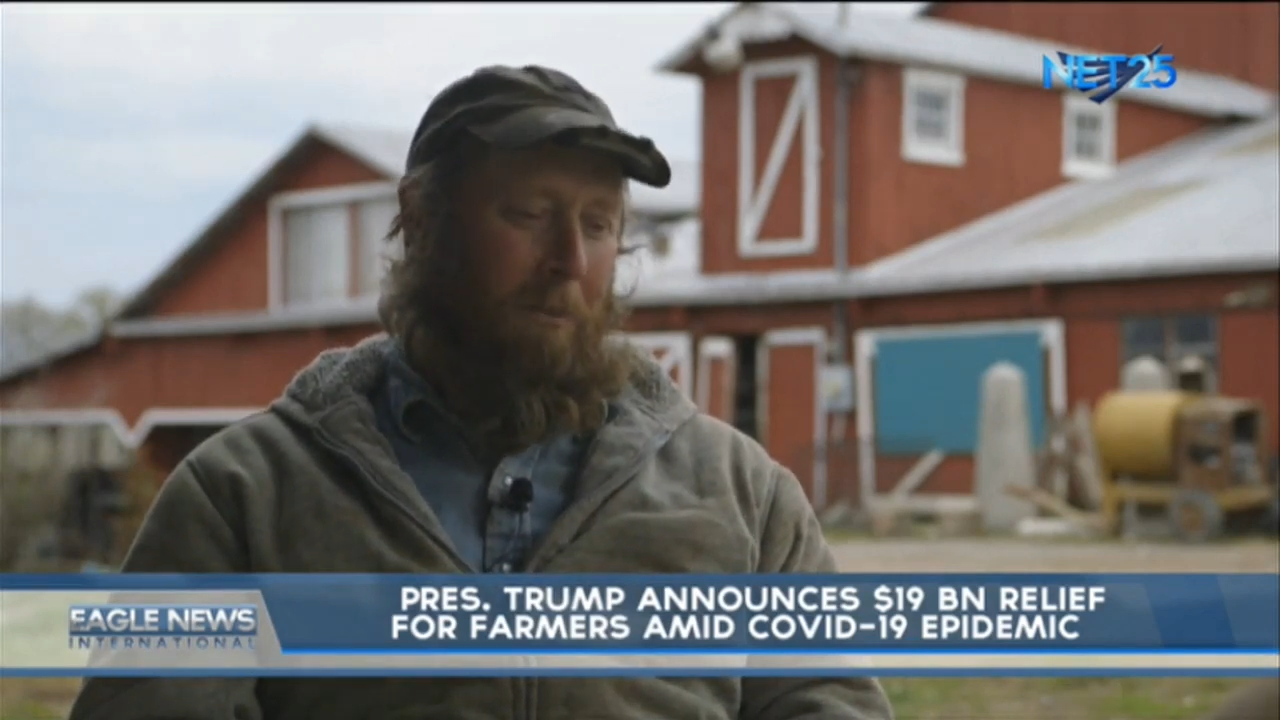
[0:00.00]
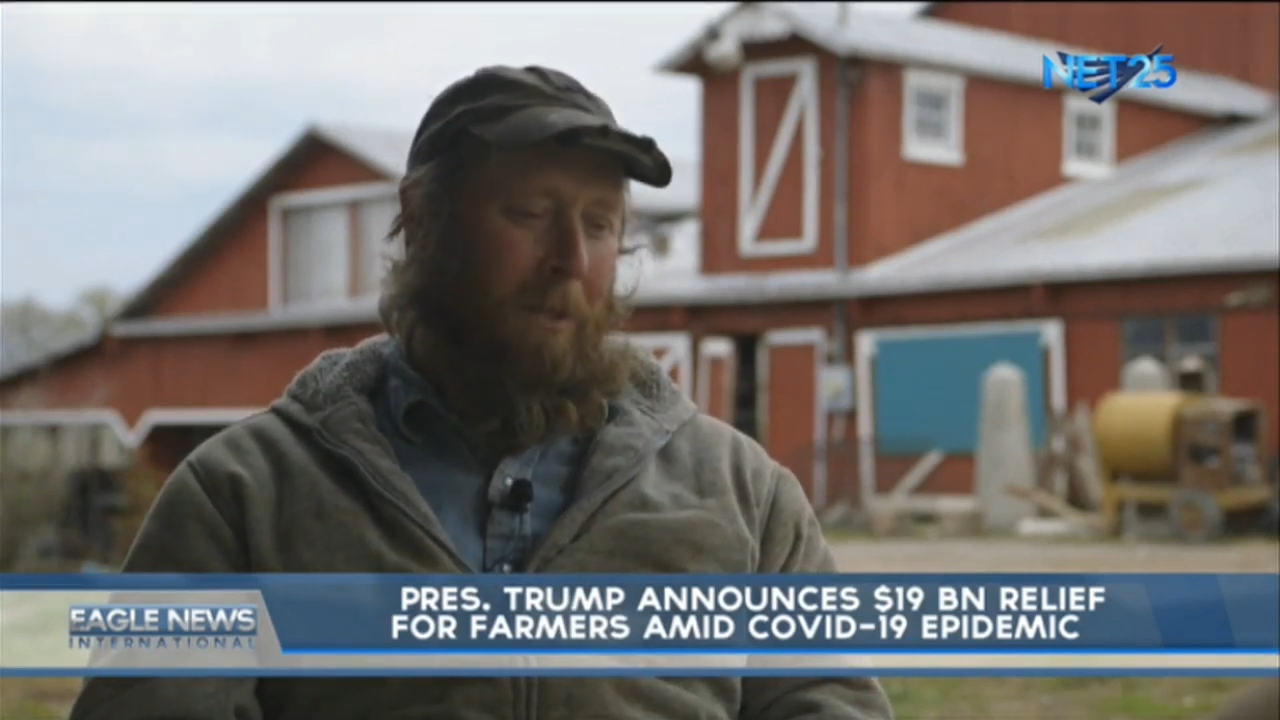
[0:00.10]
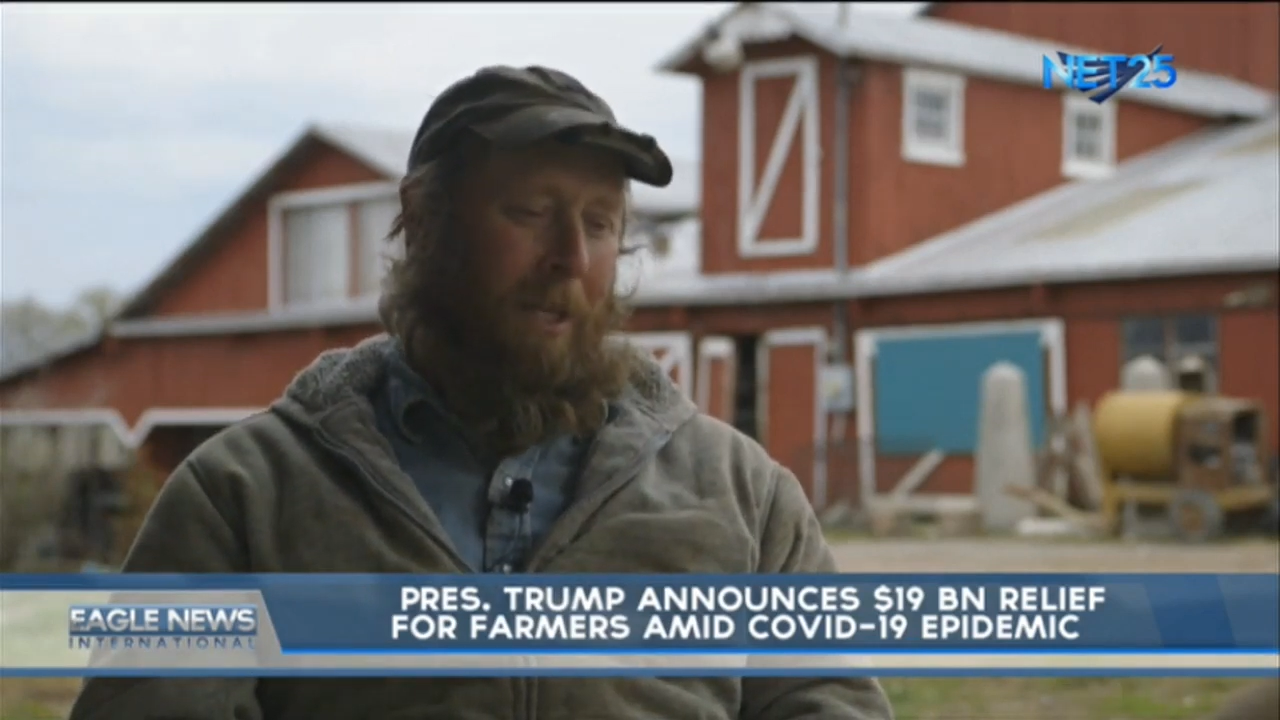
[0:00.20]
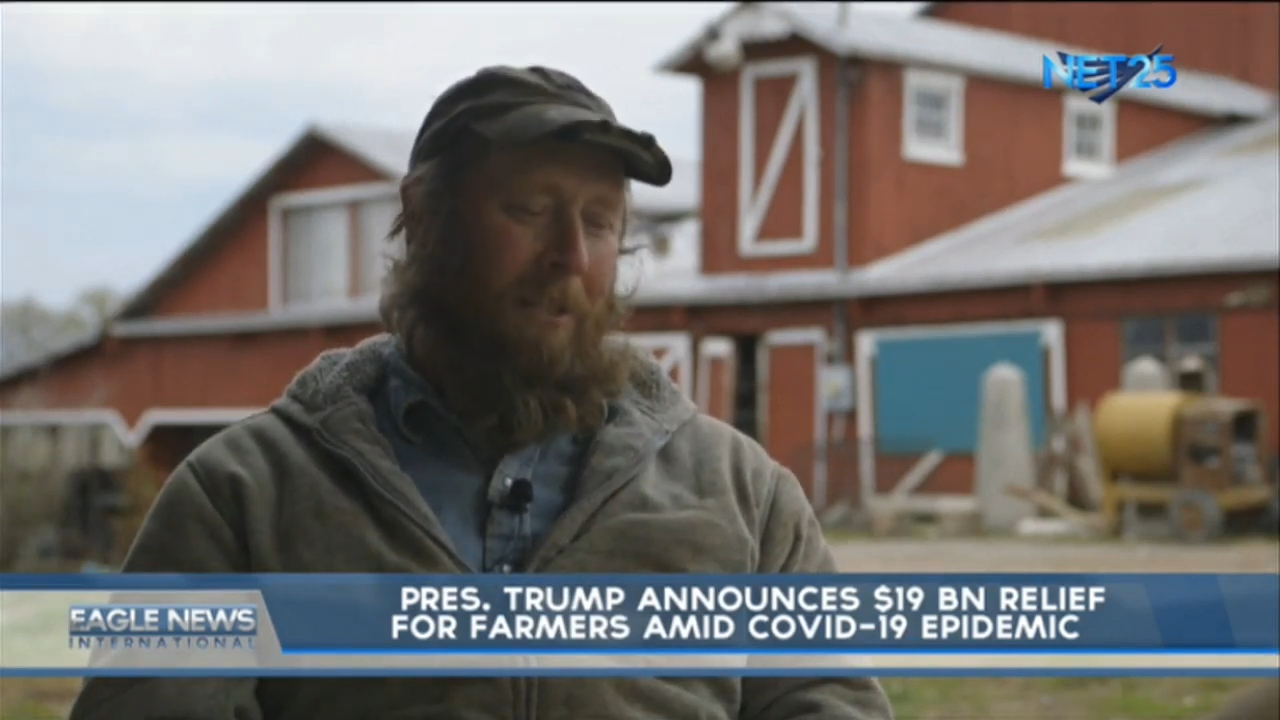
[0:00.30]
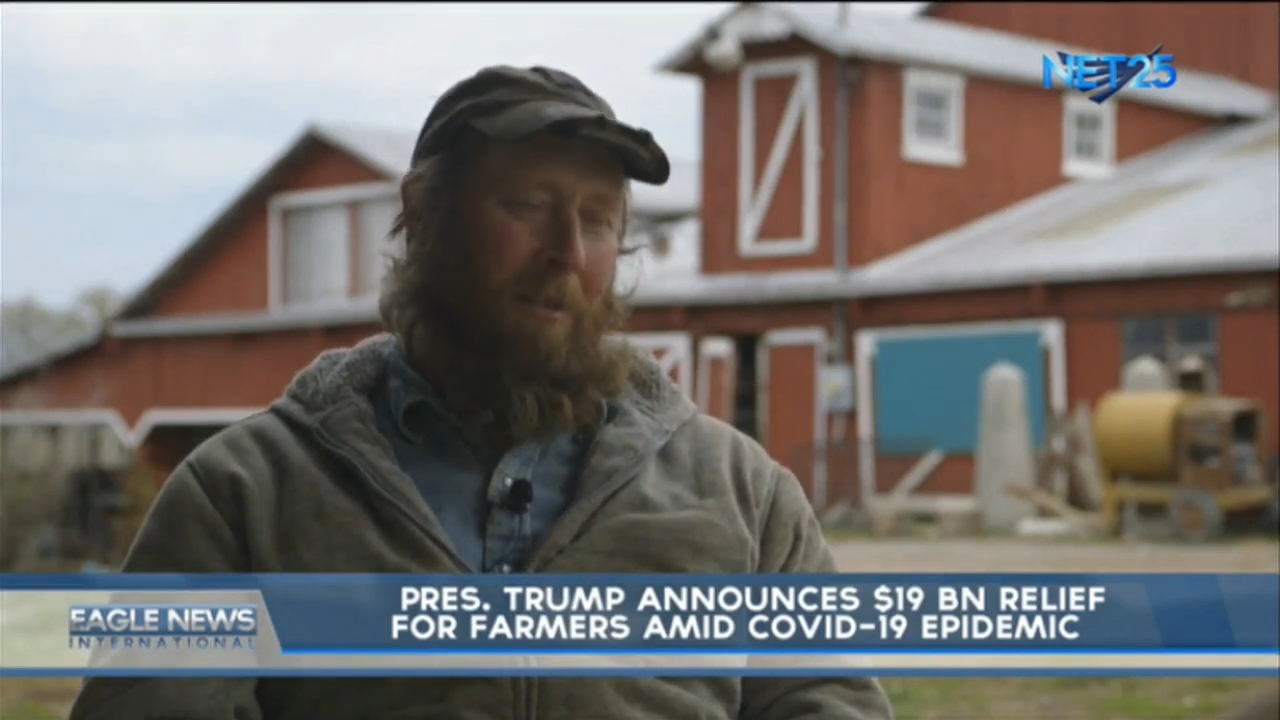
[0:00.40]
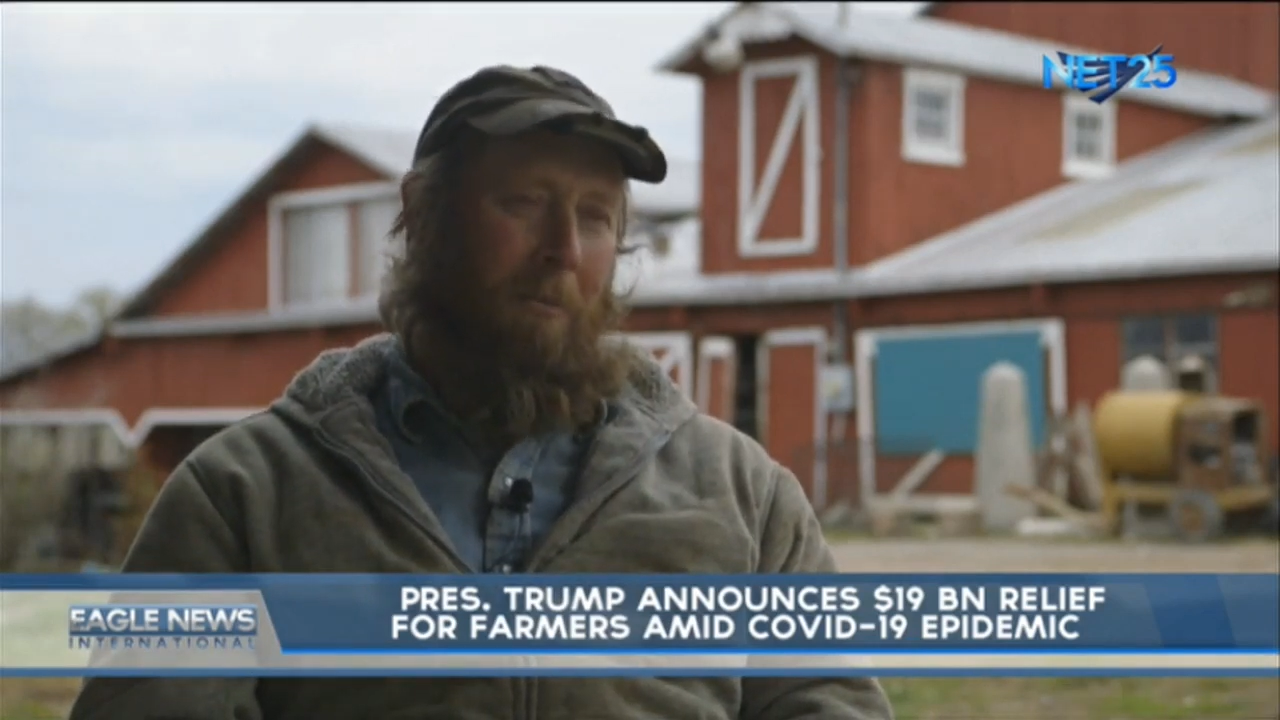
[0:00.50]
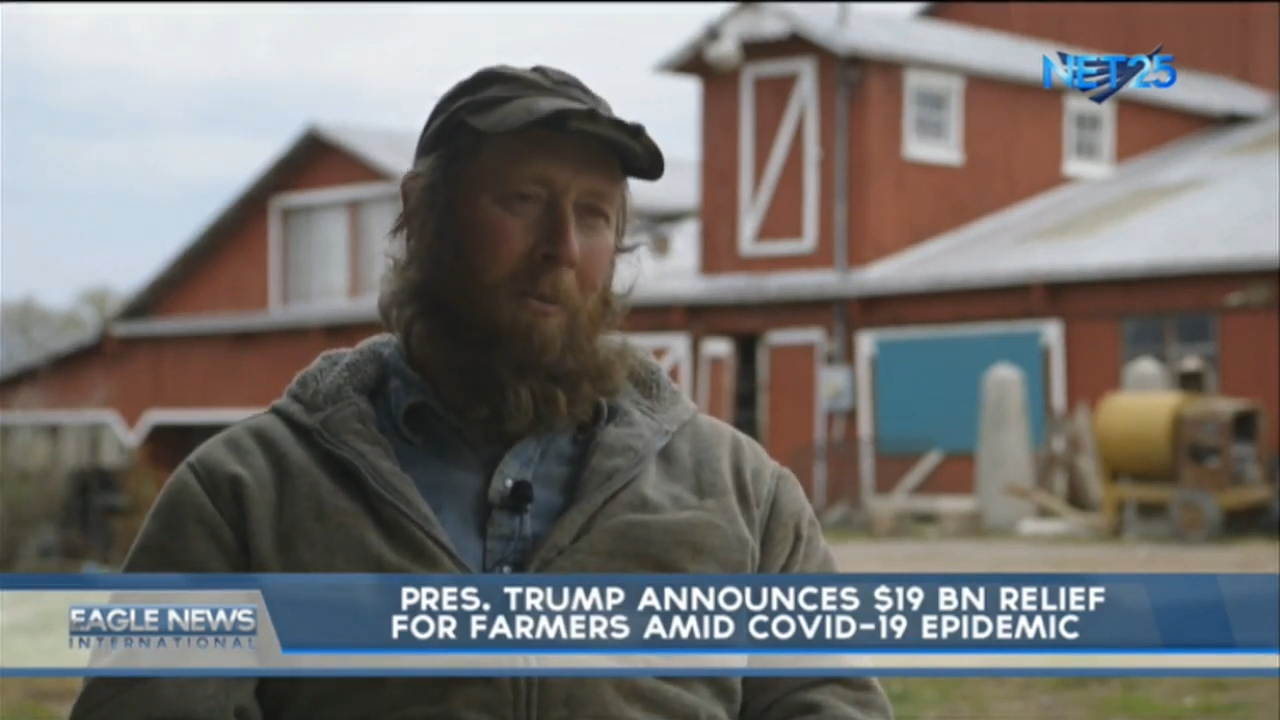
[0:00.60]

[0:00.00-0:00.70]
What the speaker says: protect it